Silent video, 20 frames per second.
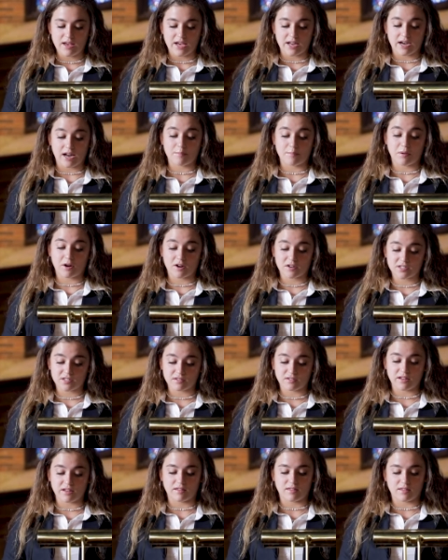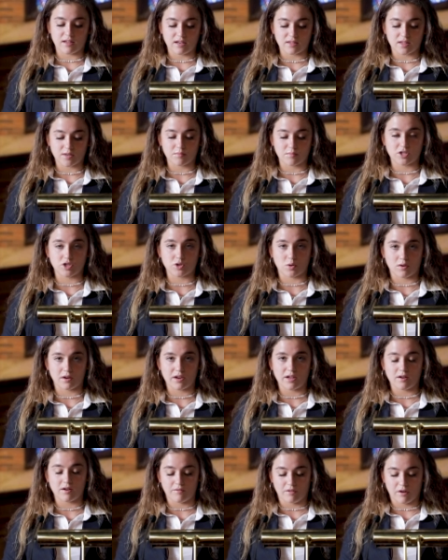And I personally think the
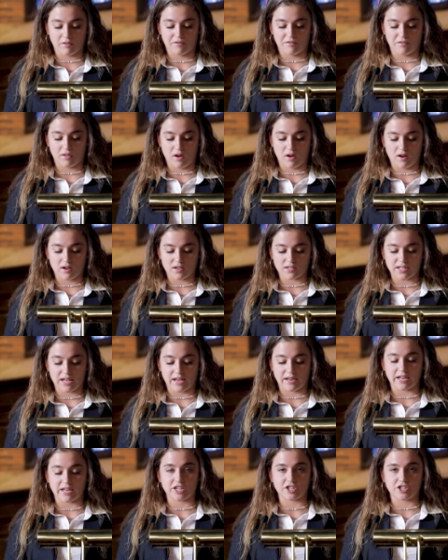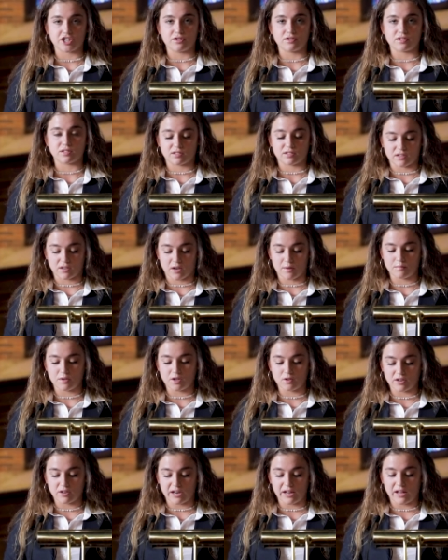majority of our flaws and issues as a
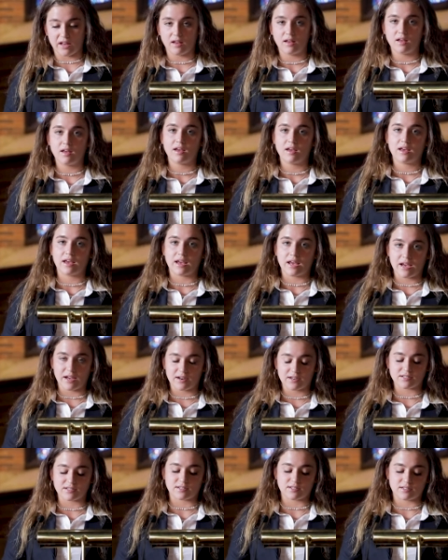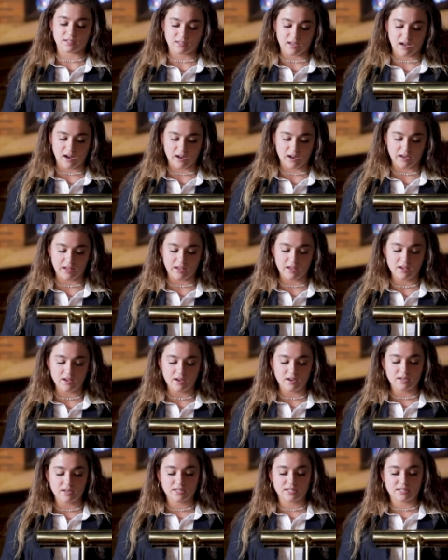community and as a society
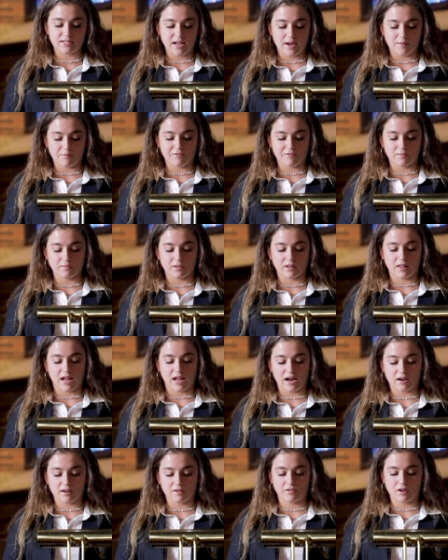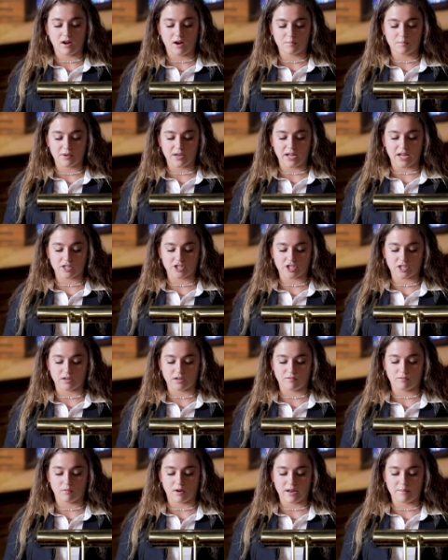stem from the lack of comprehension
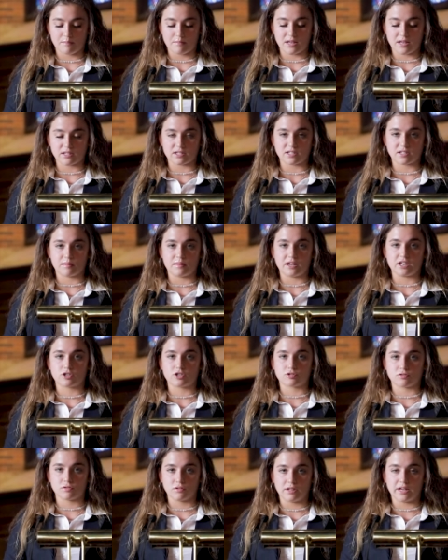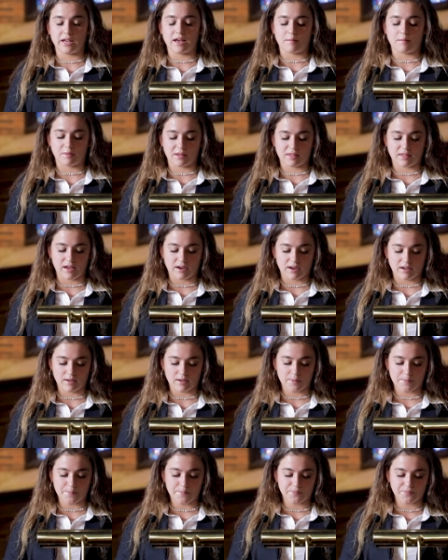of what it means to be truly empathetic.